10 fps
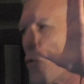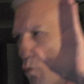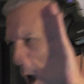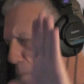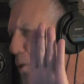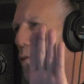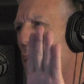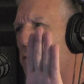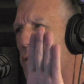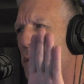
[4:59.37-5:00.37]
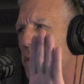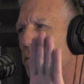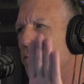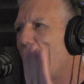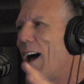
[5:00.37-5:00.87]
Robert Redford.
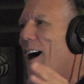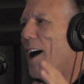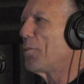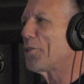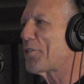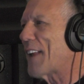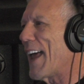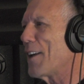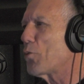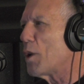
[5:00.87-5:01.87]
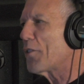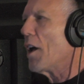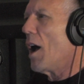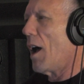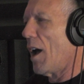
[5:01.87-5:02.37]
I will stand with
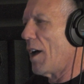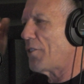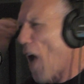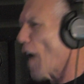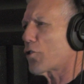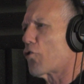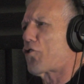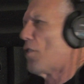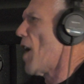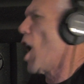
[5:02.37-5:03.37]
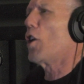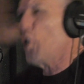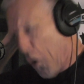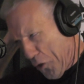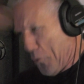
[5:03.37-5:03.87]
Dr. Zhivago.
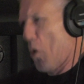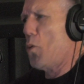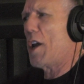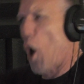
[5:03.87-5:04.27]
You can throw in